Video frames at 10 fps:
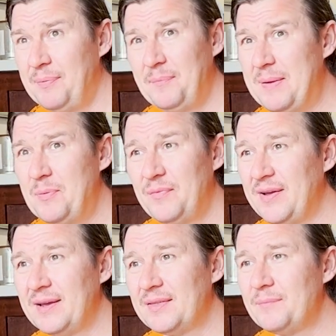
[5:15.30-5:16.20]
People
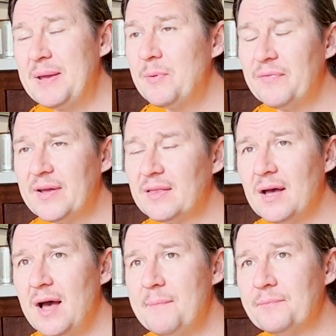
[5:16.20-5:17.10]
think that
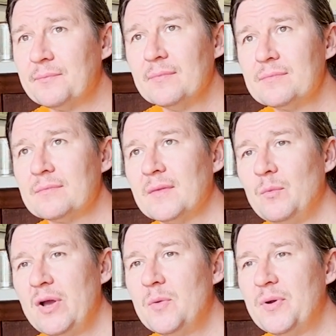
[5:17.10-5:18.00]

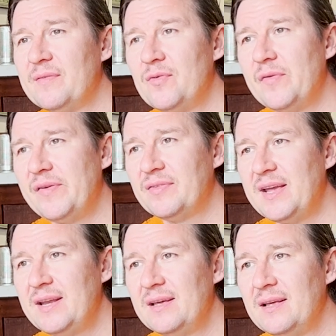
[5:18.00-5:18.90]
we open at
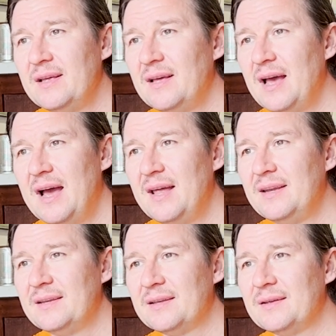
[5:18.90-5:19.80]
4:15,
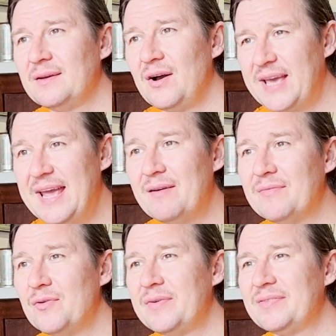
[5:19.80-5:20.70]
and I get here at
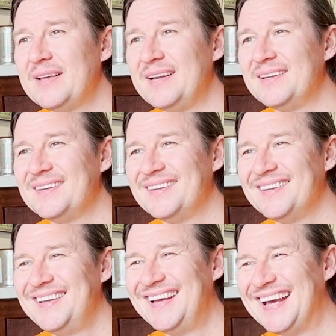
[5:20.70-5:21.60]
4:15.
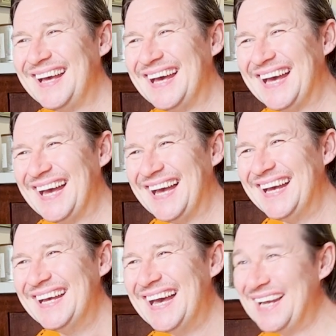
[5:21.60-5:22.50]

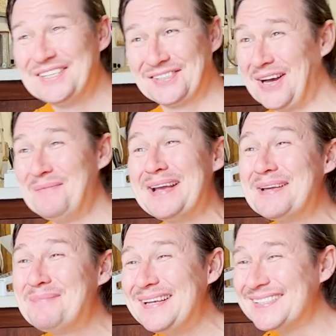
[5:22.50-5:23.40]
And just start
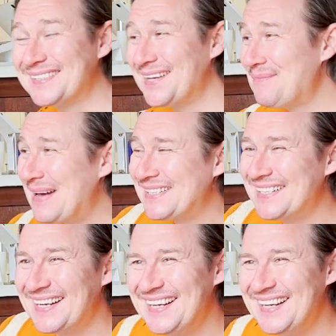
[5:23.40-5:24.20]
making pizzas that are magically.